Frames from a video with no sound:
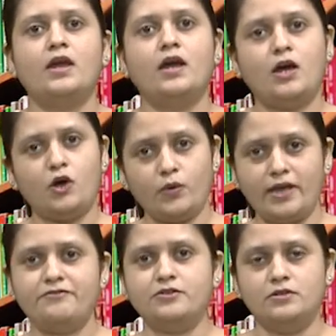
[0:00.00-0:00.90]

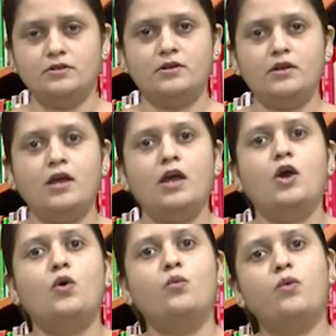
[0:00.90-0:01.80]
However,
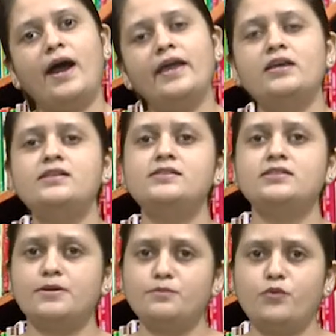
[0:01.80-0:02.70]
why is it
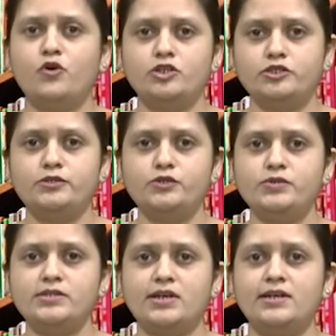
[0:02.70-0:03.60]
important to
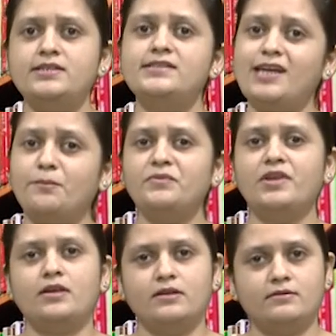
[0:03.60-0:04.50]
study
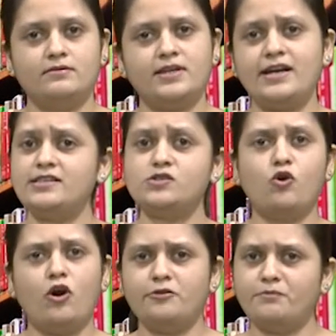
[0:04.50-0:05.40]
something that has
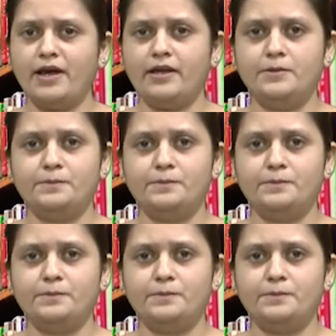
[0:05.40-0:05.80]
gone by?